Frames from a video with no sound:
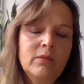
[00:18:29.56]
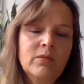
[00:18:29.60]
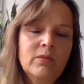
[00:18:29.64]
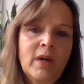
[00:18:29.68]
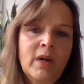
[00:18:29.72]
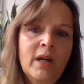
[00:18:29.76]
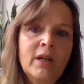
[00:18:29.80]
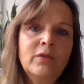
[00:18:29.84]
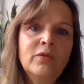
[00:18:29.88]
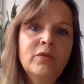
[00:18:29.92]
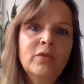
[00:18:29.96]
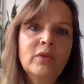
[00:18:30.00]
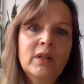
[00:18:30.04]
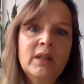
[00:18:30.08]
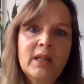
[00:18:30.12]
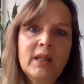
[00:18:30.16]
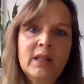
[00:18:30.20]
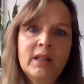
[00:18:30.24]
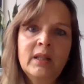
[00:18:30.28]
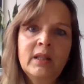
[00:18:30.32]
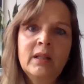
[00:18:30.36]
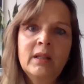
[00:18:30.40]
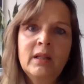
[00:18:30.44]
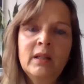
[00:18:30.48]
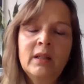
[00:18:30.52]
rightfully
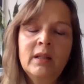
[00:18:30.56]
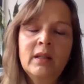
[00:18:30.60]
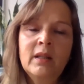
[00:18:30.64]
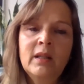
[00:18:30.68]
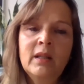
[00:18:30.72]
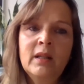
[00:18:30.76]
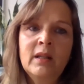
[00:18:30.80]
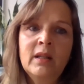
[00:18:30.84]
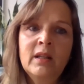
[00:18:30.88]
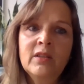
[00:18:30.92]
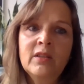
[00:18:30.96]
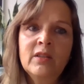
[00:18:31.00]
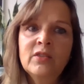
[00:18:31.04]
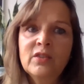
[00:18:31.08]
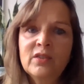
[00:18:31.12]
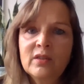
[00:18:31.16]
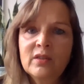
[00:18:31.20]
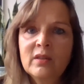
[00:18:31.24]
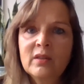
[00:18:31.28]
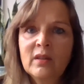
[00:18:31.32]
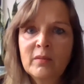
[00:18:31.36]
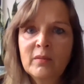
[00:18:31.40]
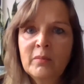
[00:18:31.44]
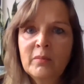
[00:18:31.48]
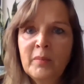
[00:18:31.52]
and in its
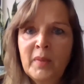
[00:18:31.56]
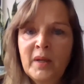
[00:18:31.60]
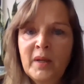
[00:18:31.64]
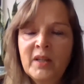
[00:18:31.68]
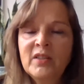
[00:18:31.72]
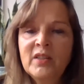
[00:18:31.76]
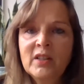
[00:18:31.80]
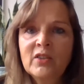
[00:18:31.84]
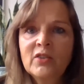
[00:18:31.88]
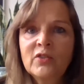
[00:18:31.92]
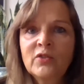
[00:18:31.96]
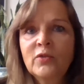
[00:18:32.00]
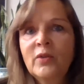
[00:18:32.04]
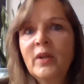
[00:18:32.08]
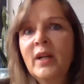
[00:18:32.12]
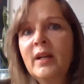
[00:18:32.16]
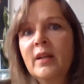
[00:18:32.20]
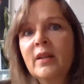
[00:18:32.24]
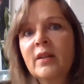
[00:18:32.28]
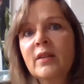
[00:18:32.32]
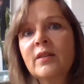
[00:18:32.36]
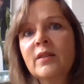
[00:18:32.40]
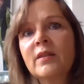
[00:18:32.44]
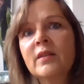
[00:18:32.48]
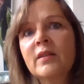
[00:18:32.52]
basic
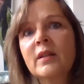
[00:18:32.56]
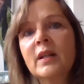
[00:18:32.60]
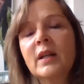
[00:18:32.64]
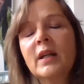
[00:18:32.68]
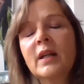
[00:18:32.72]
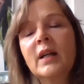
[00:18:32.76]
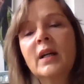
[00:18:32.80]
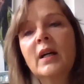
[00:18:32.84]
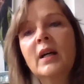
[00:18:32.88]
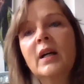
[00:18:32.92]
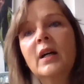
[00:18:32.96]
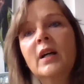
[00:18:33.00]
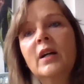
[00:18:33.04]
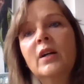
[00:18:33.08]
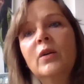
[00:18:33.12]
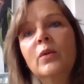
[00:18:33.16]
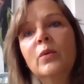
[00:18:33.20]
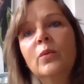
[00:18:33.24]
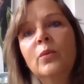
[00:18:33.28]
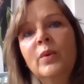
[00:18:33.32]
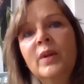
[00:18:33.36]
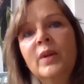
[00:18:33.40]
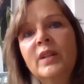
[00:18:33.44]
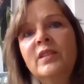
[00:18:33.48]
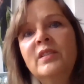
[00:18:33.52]
strength,
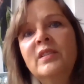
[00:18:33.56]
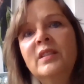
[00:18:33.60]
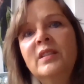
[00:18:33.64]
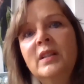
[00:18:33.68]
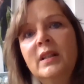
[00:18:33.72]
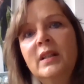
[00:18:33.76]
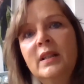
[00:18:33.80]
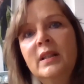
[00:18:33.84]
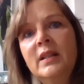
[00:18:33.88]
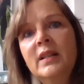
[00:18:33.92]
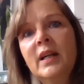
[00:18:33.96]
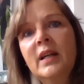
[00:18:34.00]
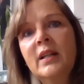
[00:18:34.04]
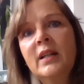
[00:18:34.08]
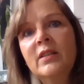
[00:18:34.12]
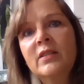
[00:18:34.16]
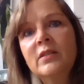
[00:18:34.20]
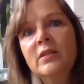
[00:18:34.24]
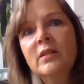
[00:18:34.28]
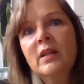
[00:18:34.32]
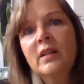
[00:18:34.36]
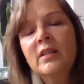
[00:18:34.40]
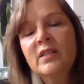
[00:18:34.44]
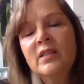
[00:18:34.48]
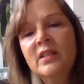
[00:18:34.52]
we see
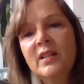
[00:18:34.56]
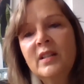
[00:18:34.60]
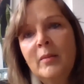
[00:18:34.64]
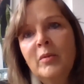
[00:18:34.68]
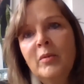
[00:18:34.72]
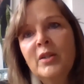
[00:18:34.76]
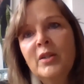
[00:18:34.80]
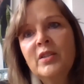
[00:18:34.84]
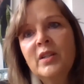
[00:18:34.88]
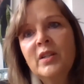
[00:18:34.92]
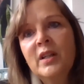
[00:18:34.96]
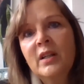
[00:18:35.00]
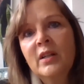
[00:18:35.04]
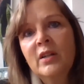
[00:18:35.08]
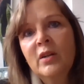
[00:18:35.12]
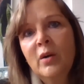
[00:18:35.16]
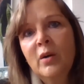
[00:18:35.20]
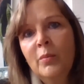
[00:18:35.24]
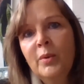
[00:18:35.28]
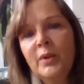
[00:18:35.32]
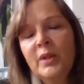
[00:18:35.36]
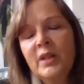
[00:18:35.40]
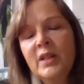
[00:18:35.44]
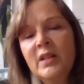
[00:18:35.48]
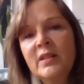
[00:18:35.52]
that establishing
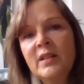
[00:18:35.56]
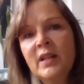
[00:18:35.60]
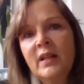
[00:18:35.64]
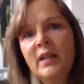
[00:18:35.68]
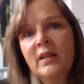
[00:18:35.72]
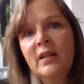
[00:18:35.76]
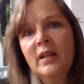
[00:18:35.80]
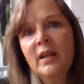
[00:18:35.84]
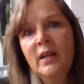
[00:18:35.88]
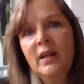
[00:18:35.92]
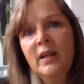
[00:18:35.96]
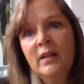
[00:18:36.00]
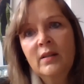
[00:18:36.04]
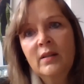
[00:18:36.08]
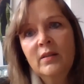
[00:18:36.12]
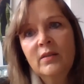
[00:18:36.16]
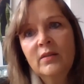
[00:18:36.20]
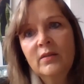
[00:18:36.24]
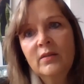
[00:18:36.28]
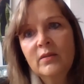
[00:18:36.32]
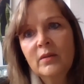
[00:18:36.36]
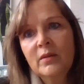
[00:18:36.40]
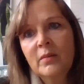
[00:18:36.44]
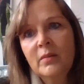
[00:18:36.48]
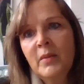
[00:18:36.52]
companies
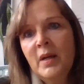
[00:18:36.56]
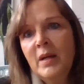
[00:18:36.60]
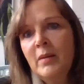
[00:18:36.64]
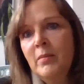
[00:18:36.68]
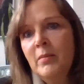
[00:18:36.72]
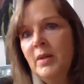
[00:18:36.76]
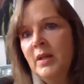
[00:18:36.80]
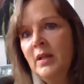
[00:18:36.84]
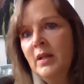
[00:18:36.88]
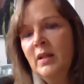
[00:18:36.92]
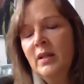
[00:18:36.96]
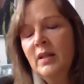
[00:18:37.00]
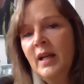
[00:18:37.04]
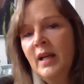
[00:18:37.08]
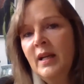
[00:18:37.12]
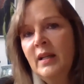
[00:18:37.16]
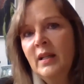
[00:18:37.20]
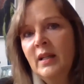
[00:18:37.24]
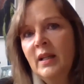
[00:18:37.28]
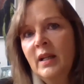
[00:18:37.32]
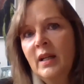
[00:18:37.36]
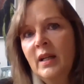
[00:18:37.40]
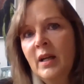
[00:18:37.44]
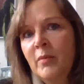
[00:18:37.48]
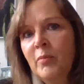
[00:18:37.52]
and maybe
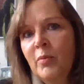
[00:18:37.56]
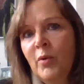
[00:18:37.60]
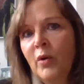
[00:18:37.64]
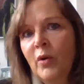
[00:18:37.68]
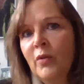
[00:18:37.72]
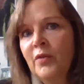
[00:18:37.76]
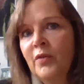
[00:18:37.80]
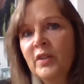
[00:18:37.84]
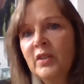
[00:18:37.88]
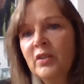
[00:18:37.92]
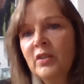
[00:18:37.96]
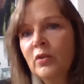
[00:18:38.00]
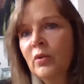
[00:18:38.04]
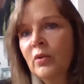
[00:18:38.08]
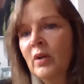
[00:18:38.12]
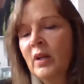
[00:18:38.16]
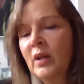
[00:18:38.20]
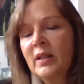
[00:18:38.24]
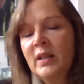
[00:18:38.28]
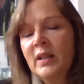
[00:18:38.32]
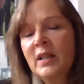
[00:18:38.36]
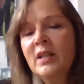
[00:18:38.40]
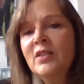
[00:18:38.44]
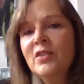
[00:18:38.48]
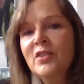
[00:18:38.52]
gaining a profit or
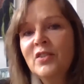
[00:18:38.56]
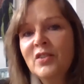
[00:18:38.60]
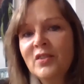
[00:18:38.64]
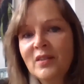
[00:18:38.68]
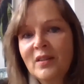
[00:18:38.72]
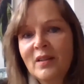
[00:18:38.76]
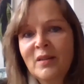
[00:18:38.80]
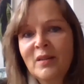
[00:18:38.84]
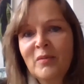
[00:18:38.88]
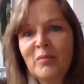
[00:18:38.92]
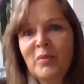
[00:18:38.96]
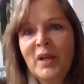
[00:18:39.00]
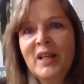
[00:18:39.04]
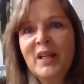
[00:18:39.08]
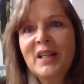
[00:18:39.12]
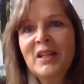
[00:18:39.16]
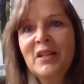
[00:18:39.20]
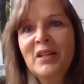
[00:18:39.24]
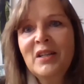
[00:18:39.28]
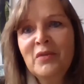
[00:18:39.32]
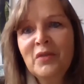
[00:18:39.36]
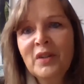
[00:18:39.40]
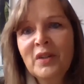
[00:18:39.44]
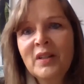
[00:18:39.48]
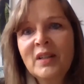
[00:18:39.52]
at least break
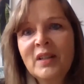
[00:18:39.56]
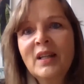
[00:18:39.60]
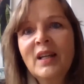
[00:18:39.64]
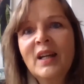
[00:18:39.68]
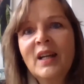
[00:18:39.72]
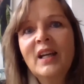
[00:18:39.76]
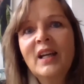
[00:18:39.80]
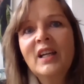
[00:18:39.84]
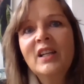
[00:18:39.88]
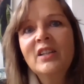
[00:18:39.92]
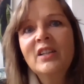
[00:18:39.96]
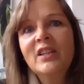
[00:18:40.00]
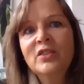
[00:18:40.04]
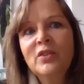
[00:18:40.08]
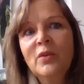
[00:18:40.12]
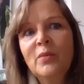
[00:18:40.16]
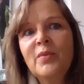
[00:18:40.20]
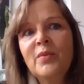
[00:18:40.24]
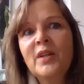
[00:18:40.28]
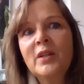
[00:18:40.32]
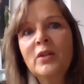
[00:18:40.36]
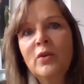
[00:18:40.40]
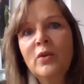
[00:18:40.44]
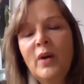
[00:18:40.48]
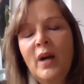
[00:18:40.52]
even is
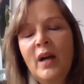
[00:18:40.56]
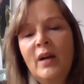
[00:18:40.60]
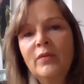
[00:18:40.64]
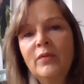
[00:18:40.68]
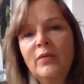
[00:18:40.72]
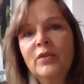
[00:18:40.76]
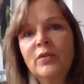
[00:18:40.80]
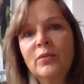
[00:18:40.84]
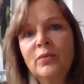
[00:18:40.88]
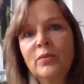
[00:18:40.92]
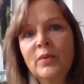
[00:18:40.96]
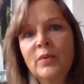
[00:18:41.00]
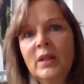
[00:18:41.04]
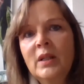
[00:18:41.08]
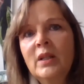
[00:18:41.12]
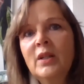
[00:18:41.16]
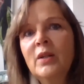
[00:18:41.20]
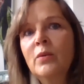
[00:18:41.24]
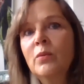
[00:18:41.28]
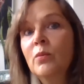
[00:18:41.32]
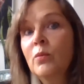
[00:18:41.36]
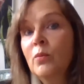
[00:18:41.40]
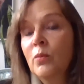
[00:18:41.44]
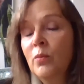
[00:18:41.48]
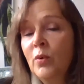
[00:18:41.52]
something you have to
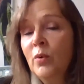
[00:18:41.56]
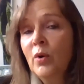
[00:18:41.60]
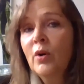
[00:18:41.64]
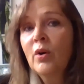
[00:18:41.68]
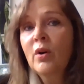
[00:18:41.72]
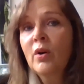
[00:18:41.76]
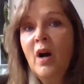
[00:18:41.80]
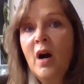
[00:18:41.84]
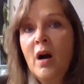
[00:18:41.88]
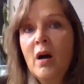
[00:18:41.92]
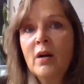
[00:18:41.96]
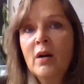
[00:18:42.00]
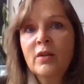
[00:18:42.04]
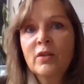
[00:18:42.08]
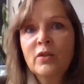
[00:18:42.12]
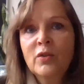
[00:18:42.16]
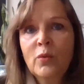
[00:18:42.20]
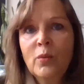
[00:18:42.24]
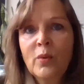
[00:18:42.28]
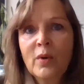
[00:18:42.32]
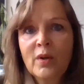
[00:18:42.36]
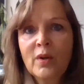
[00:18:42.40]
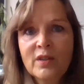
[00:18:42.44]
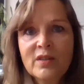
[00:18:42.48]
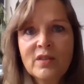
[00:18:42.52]
really work hard
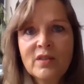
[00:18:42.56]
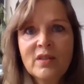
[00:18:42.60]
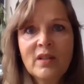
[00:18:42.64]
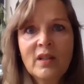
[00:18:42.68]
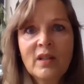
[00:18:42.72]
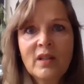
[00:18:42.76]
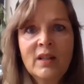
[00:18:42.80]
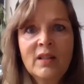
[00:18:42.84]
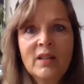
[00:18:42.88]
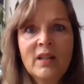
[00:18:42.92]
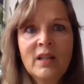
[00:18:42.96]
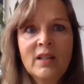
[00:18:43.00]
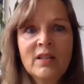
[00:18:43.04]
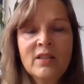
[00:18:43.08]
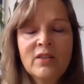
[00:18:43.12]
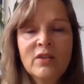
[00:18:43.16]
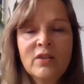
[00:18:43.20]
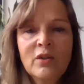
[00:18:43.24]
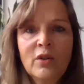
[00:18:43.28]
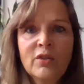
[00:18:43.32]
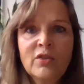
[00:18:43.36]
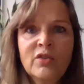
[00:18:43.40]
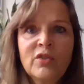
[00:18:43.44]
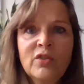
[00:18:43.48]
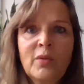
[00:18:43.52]
towards. It's
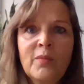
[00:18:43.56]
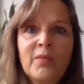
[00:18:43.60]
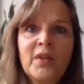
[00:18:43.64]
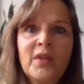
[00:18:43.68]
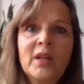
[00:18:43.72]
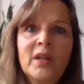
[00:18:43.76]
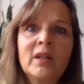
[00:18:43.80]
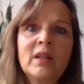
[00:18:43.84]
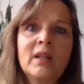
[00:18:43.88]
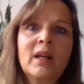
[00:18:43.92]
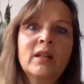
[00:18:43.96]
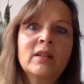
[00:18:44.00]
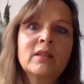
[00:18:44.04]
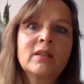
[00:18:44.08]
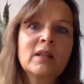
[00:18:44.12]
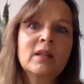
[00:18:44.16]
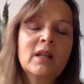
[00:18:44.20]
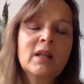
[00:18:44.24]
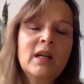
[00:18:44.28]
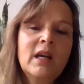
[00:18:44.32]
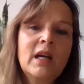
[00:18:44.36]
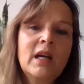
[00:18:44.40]
not something that